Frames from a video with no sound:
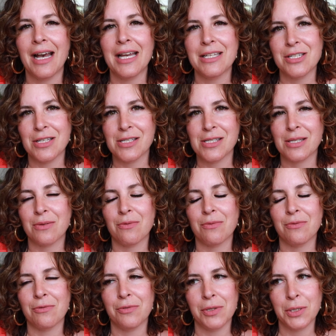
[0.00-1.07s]
just
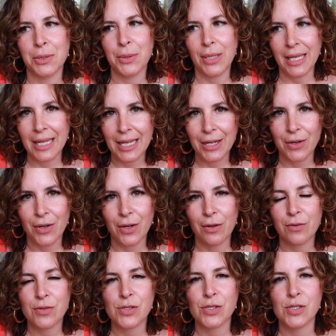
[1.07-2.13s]
flew
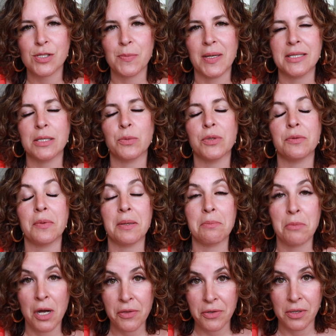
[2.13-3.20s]
here to spend it with my
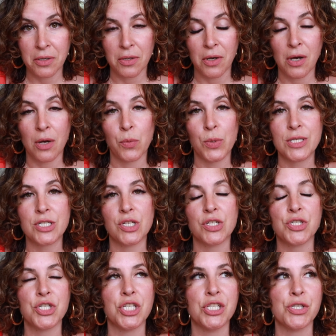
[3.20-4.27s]
mother-in-law, which
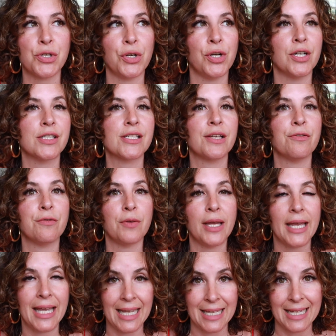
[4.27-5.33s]
she turned
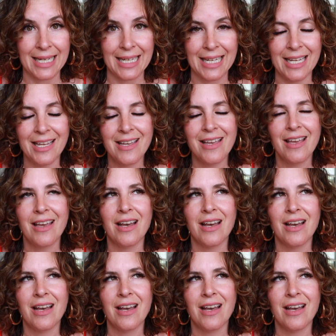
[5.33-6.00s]
80